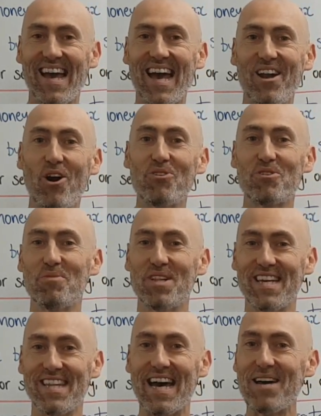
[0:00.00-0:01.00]
And
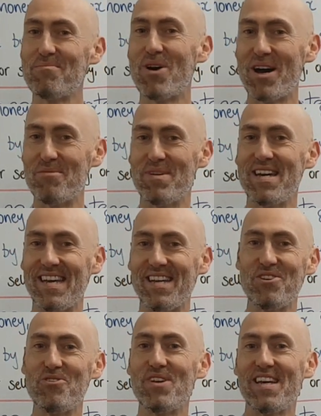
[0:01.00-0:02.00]
ultimately that might mean
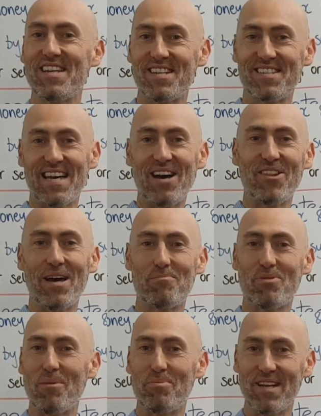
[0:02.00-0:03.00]
you need to sell that
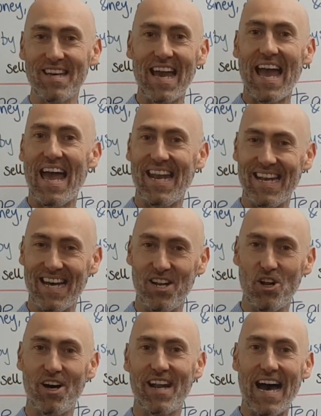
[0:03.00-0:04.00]
property and are
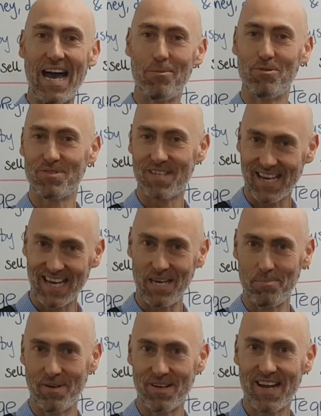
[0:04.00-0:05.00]
not able to
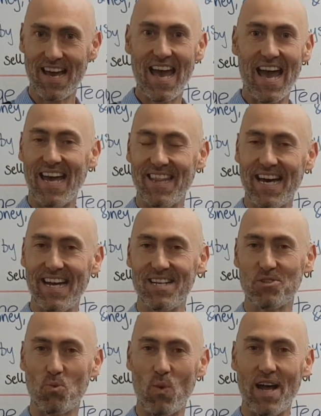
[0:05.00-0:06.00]
keep it. And that
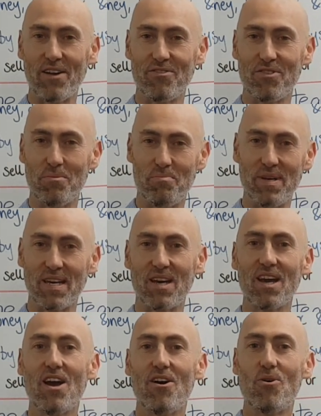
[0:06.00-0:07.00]
is one of the big
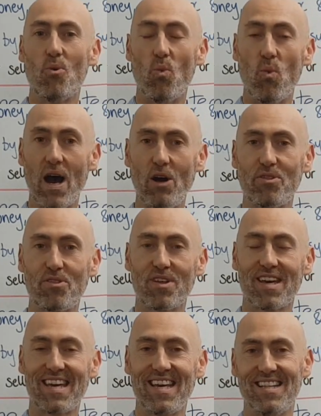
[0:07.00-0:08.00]
wealth
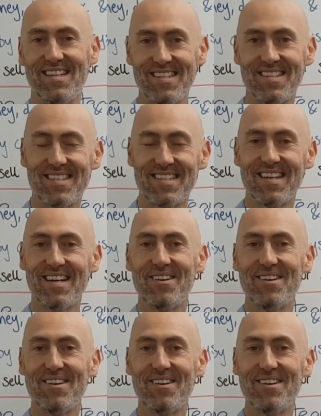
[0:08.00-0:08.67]
killers